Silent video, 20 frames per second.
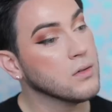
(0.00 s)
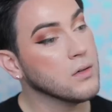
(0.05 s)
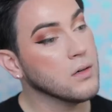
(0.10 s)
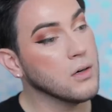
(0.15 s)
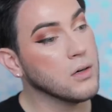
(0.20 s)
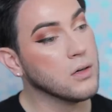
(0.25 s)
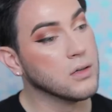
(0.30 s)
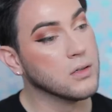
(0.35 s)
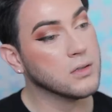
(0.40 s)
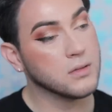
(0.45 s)

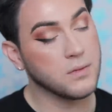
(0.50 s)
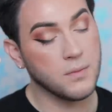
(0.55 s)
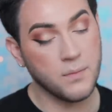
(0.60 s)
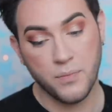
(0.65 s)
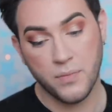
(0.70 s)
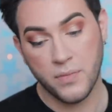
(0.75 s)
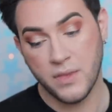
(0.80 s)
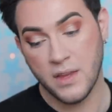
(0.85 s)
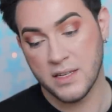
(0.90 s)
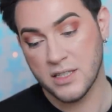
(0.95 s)
Woo!
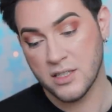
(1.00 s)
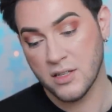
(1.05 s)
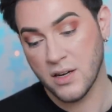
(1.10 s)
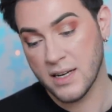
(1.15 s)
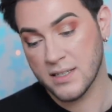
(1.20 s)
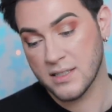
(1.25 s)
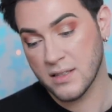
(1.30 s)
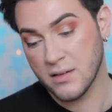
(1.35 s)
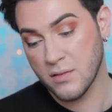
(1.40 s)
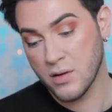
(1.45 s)
This is, you
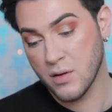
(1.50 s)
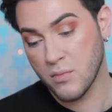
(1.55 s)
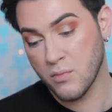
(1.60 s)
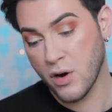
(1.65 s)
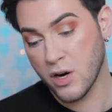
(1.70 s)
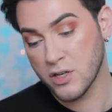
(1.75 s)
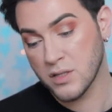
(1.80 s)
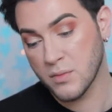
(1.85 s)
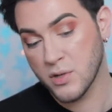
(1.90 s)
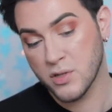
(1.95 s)
guys, the
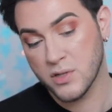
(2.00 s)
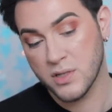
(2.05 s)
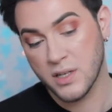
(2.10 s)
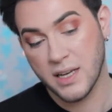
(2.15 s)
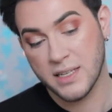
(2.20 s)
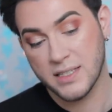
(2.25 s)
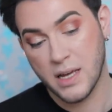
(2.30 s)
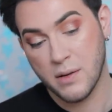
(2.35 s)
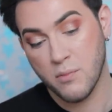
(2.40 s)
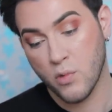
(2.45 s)
brush I'm
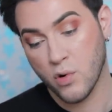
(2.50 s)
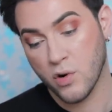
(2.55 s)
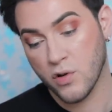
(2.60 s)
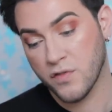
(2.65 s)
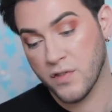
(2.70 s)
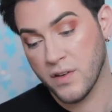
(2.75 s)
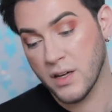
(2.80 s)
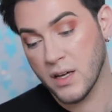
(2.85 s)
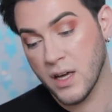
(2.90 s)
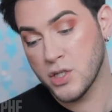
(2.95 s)
using is a
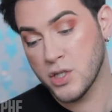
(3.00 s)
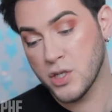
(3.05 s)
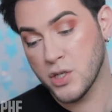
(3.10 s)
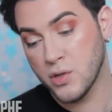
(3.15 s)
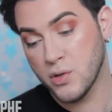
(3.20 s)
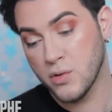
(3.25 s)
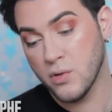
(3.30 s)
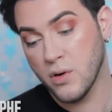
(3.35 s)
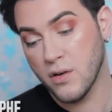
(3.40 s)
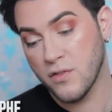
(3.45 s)
Morphe
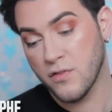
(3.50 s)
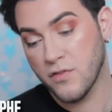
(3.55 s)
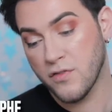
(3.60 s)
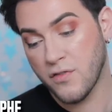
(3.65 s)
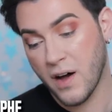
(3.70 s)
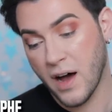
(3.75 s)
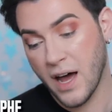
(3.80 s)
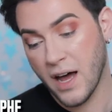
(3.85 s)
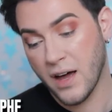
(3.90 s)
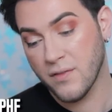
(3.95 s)

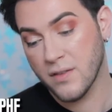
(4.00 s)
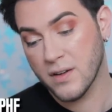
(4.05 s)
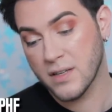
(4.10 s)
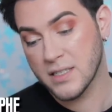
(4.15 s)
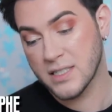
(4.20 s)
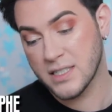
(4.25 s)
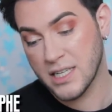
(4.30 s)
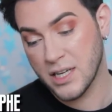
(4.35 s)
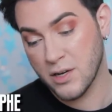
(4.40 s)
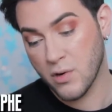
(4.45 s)

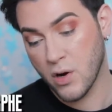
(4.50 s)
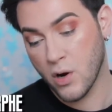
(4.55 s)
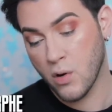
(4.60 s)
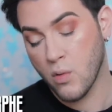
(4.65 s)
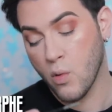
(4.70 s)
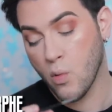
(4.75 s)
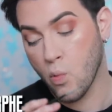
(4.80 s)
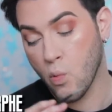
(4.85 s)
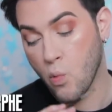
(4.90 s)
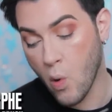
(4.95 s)

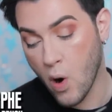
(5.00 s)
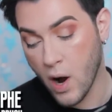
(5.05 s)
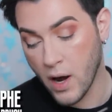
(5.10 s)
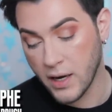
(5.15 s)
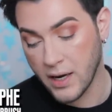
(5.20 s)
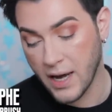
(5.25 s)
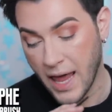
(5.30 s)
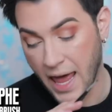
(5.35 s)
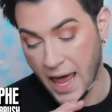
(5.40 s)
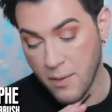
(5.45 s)

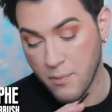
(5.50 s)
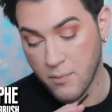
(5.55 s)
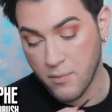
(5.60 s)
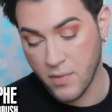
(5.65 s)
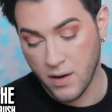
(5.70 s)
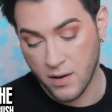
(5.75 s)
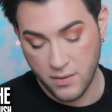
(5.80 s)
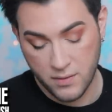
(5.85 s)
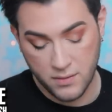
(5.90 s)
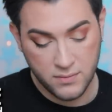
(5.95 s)

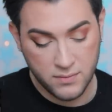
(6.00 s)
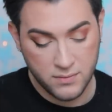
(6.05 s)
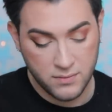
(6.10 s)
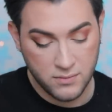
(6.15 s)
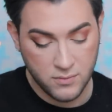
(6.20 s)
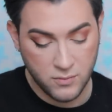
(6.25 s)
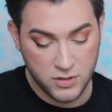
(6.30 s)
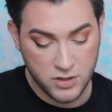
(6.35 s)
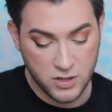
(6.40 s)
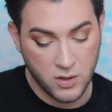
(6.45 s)
2501M.
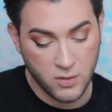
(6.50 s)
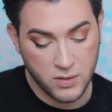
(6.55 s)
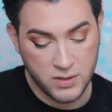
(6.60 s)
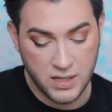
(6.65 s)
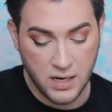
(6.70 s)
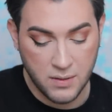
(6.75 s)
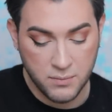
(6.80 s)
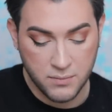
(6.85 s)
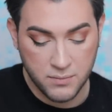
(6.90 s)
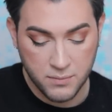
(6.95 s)
Starting with
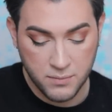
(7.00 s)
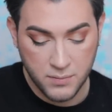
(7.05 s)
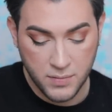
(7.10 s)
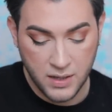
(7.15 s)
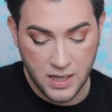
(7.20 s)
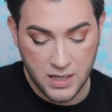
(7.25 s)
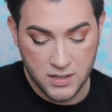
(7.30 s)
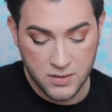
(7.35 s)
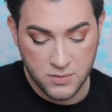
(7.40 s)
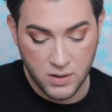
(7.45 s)
an M,
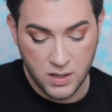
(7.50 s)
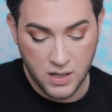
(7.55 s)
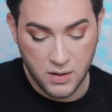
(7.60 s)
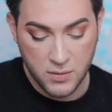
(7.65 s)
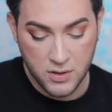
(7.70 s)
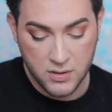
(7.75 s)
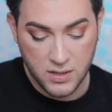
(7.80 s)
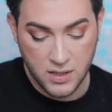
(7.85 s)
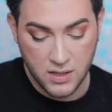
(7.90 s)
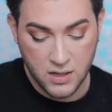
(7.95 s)
but that's what
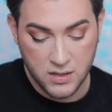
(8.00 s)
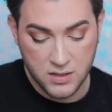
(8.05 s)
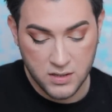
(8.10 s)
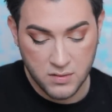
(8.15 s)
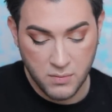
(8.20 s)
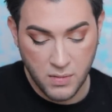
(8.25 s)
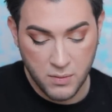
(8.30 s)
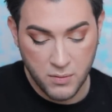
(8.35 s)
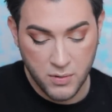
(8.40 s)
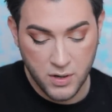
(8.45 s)
I'm using as my